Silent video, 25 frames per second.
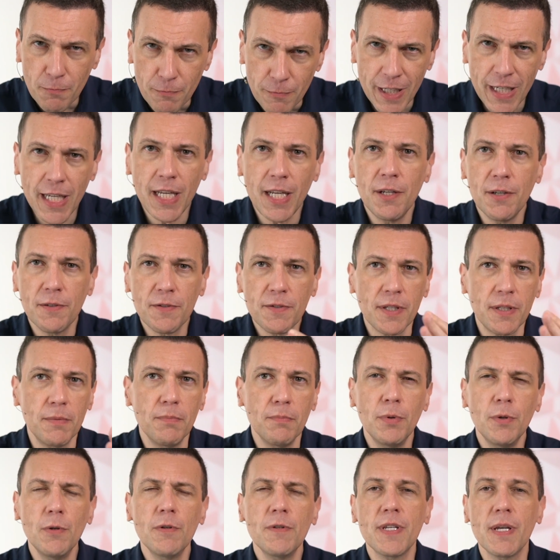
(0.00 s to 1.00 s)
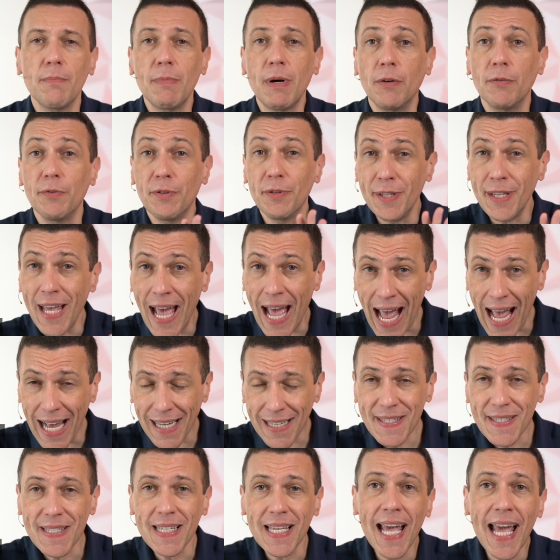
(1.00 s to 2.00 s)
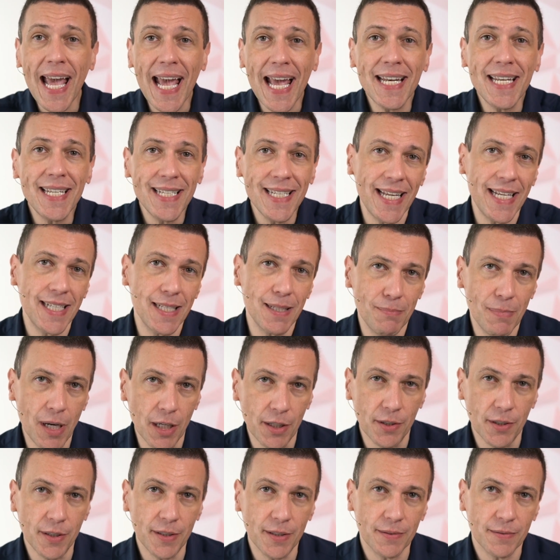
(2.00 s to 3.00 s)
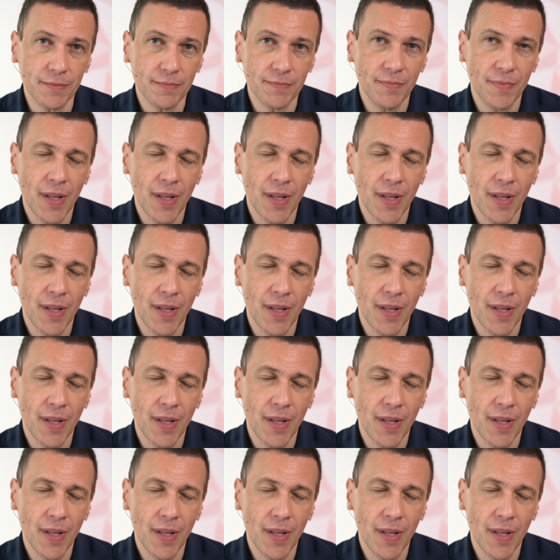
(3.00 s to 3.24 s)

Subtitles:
videos and books about DAX and data modeling.